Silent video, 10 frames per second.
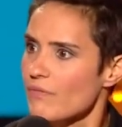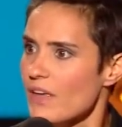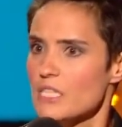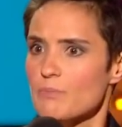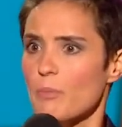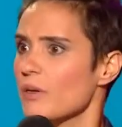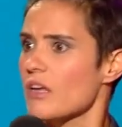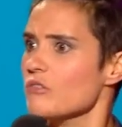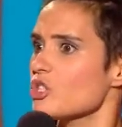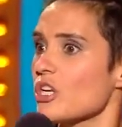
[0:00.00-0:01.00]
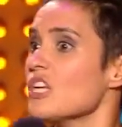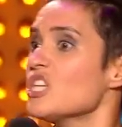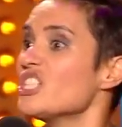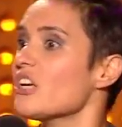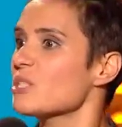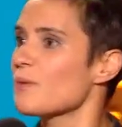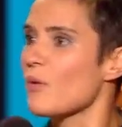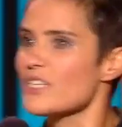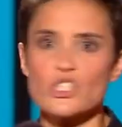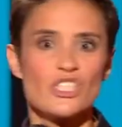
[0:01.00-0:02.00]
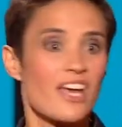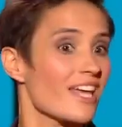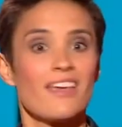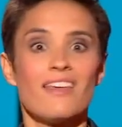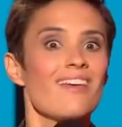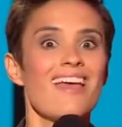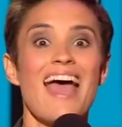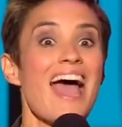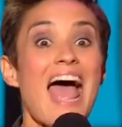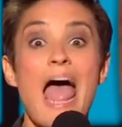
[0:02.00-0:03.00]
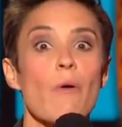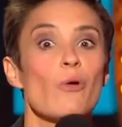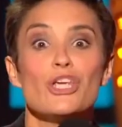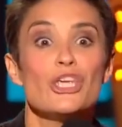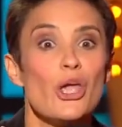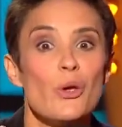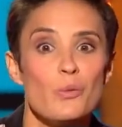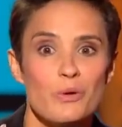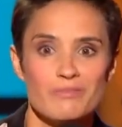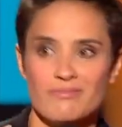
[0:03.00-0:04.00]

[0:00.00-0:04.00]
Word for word: affairs, popular culture. She'd ask me questions like, How are you?